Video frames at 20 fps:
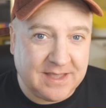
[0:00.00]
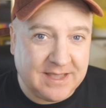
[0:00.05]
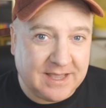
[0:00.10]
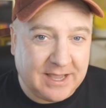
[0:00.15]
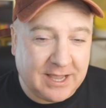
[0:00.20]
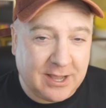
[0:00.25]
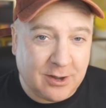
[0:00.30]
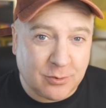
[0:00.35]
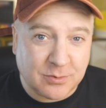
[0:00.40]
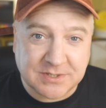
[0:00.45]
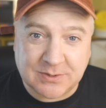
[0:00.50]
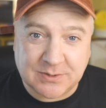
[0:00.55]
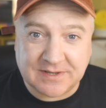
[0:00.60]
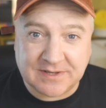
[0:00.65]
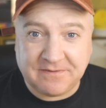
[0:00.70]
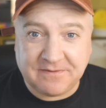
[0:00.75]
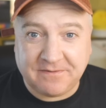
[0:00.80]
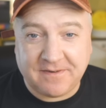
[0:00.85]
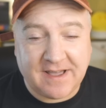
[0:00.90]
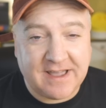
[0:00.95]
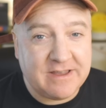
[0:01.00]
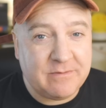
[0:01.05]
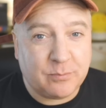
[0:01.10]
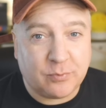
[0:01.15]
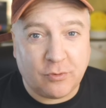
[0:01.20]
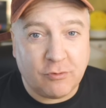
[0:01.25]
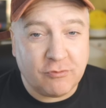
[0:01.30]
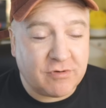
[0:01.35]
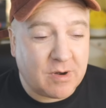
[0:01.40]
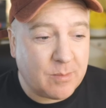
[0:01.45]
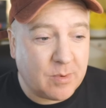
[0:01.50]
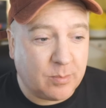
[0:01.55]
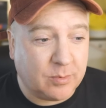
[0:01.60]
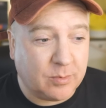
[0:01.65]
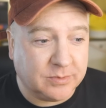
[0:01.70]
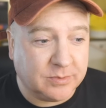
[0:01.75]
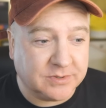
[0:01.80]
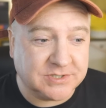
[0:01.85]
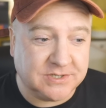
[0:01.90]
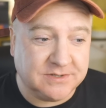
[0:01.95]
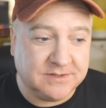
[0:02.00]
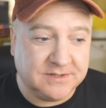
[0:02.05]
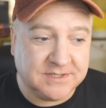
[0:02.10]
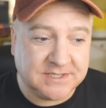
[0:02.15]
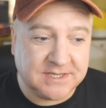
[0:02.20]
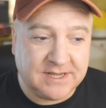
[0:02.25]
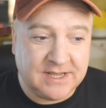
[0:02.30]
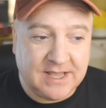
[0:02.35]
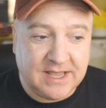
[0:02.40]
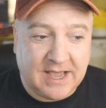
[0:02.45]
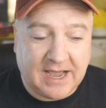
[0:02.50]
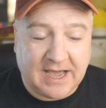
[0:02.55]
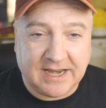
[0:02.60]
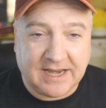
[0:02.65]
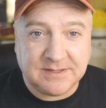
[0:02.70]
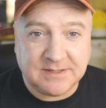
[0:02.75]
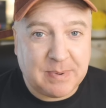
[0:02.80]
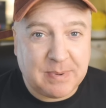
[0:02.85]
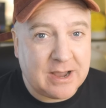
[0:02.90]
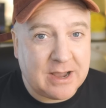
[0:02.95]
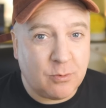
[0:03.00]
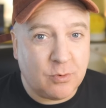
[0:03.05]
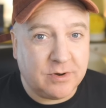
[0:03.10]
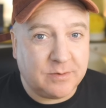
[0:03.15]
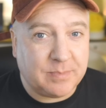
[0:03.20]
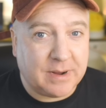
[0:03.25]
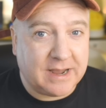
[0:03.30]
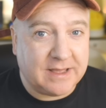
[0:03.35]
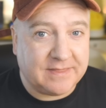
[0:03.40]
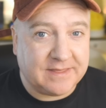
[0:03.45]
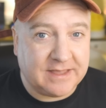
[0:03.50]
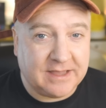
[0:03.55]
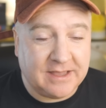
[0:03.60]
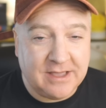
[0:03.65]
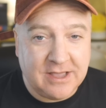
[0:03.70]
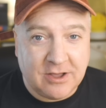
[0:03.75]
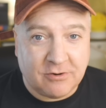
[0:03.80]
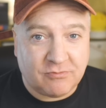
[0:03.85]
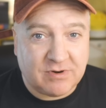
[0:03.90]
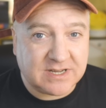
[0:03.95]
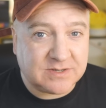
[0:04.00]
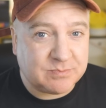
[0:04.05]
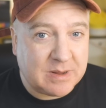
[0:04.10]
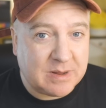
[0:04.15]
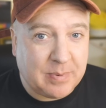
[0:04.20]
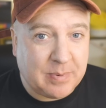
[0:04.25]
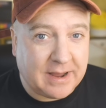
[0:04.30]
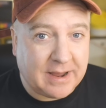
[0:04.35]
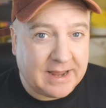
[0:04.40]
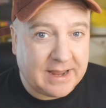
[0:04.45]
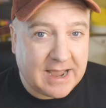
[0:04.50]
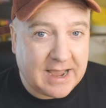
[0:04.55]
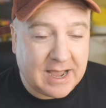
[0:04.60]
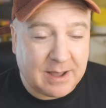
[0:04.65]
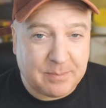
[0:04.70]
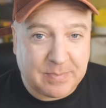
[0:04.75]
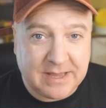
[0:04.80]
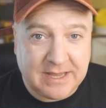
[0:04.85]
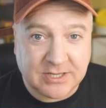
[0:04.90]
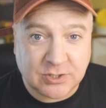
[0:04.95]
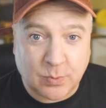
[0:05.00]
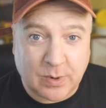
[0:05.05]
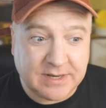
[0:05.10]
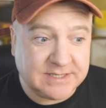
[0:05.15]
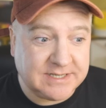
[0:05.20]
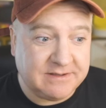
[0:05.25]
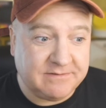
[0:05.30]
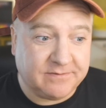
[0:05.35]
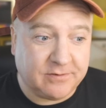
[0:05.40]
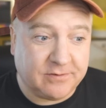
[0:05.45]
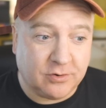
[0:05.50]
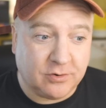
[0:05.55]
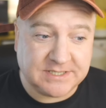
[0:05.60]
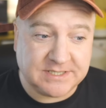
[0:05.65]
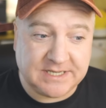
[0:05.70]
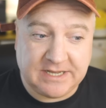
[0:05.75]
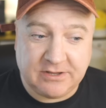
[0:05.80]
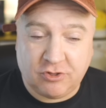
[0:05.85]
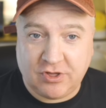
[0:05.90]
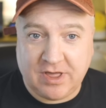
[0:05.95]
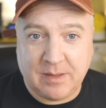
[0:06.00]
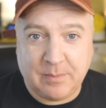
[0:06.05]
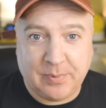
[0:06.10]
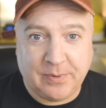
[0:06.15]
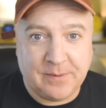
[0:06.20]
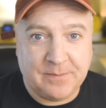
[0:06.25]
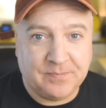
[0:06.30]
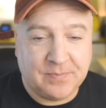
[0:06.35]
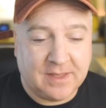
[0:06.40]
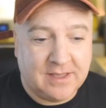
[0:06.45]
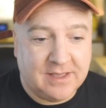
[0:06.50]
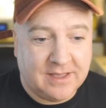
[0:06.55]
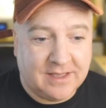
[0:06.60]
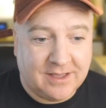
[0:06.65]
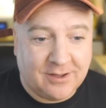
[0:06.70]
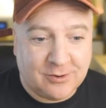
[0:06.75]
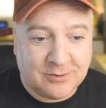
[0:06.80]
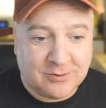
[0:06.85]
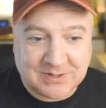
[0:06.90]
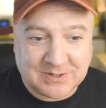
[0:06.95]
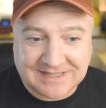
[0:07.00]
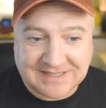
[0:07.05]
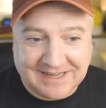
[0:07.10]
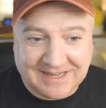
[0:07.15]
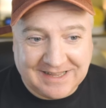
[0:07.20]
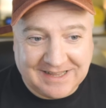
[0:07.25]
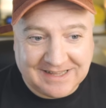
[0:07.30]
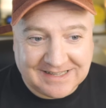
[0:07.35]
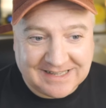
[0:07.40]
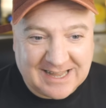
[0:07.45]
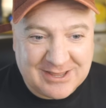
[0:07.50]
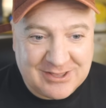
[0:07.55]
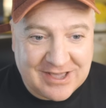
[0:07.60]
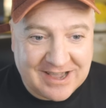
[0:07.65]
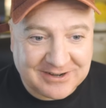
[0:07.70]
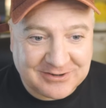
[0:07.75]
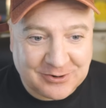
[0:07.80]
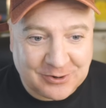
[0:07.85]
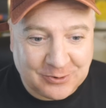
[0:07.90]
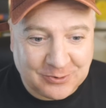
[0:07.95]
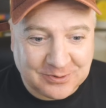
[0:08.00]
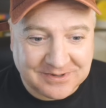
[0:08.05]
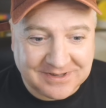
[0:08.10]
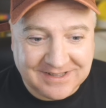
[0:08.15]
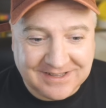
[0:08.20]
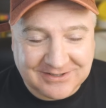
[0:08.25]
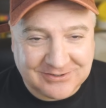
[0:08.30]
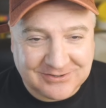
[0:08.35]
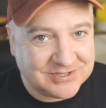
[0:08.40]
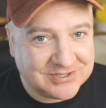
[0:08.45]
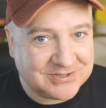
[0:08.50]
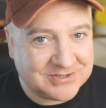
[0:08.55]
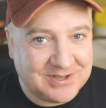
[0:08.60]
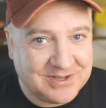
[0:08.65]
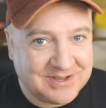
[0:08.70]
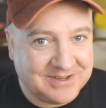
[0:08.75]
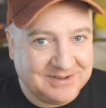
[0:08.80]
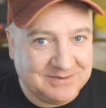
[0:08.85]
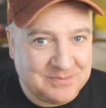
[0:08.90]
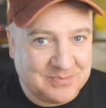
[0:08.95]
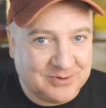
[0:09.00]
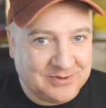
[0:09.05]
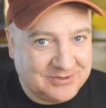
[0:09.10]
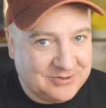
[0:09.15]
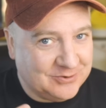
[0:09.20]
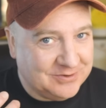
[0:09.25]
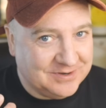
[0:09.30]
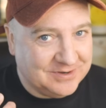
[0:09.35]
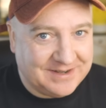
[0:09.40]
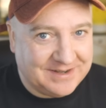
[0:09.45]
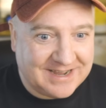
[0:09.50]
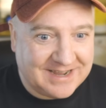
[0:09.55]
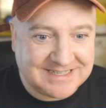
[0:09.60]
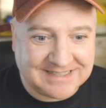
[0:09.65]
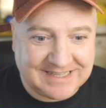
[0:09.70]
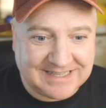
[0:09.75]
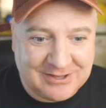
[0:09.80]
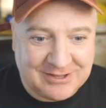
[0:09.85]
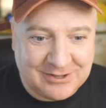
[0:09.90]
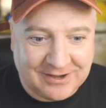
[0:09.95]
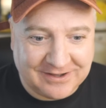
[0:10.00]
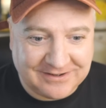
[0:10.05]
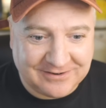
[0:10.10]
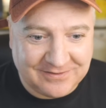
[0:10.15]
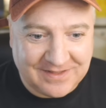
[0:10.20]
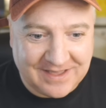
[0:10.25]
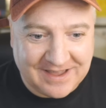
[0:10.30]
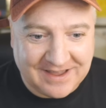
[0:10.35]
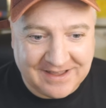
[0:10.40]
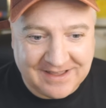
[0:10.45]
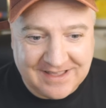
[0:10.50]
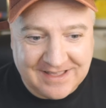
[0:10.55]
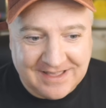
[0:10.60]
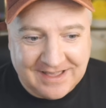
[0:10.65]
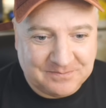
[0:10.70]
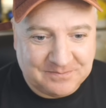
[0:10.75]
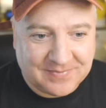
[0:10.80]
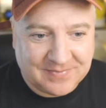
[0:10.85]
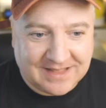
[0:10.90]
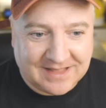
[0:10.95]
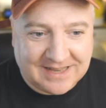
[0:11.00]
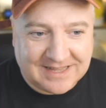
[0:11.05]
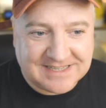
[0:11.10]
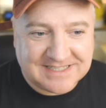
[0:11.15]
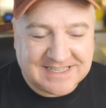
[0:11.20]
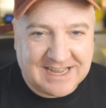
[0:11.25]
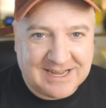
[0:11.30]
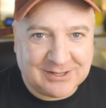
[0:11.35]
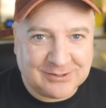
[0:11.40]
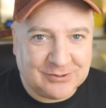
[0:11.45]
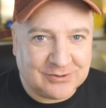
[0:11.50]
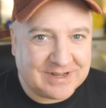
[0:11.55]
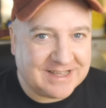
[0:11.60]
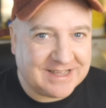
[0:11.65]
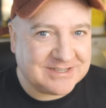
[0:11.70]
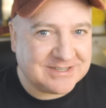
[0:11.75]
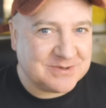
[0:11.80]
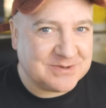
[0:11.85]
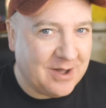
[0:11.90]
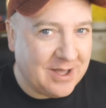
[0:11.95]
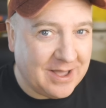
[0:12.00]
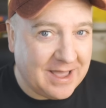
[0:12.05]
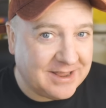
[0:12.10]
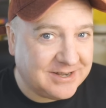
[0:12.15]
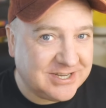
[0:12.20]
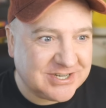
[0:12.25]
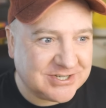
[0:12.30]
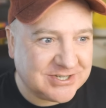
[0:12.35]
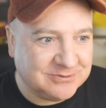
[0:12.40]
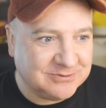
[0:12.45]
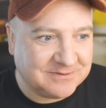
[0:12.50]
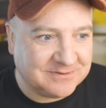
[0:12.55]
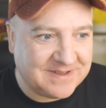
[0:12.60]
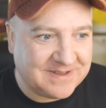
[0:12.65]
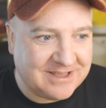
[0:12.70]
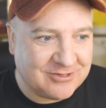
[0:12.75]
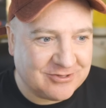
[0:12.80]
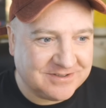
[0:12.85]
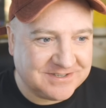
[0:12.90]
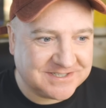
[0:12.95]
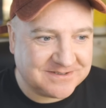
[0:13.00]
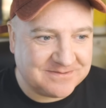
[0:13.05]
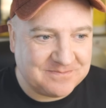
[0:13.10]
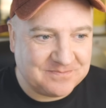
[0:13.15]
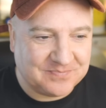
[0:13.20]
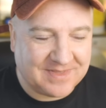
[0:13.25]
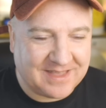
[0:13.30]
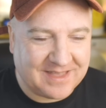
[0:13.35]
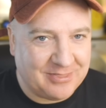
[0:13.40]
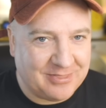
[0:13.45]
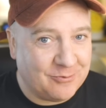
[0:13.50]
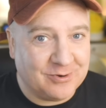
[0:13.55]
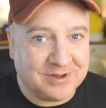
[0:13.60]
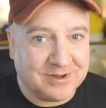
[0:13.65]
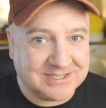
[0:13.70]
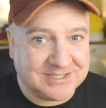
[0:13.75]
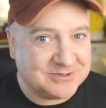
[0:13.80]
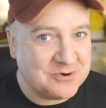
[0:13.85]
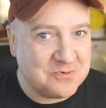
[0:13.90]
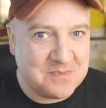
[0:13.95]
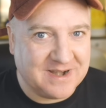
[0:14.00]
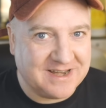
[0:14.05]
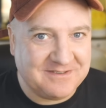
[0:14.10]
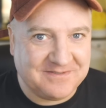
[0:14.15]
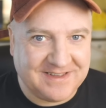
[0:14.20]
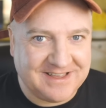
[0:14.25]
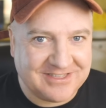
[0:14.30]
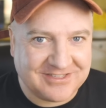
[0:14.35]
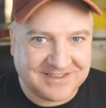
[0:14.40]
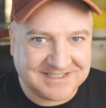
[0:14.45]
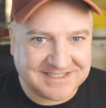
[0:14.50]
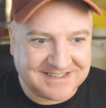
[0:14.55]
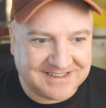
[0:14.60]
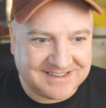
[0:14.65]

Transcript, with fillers: It also has five programmable buttons and is powered by the Raspberry Pi RP2040 chip. Also has a lanyard hole, just so you can put your nice lanyard on there. Let's take a look at some additional features. There are so many features.